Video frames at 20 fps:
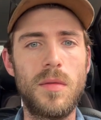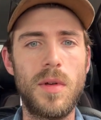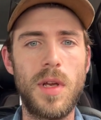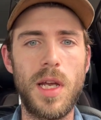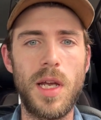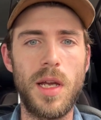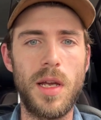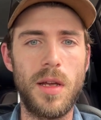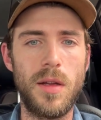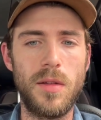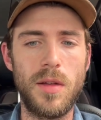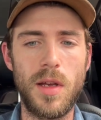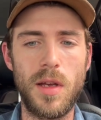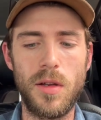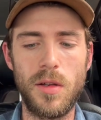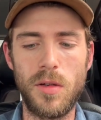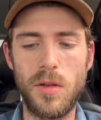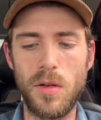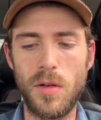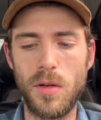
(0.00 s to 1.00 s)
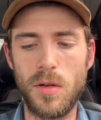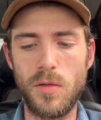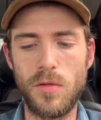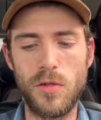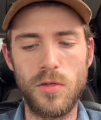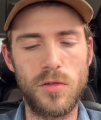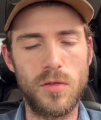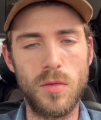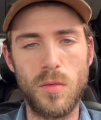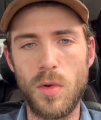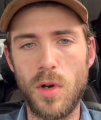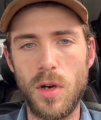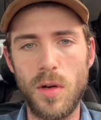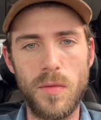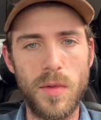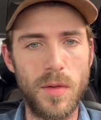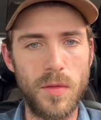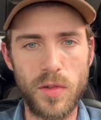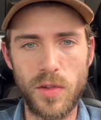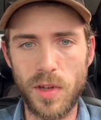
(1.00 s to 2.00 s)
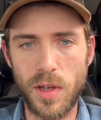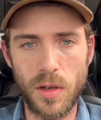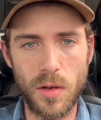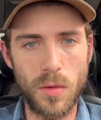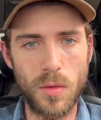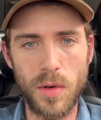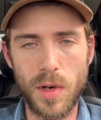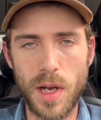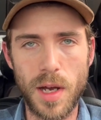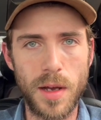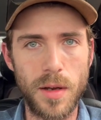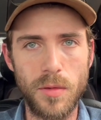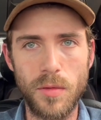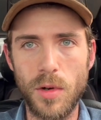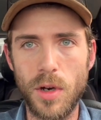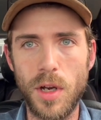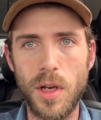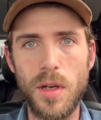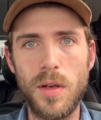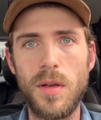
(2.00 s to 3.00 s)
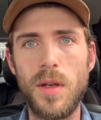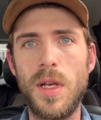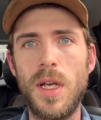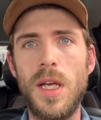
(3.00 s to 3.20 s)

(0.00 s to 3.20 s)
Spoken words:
and that you're just aware of everything going on, right?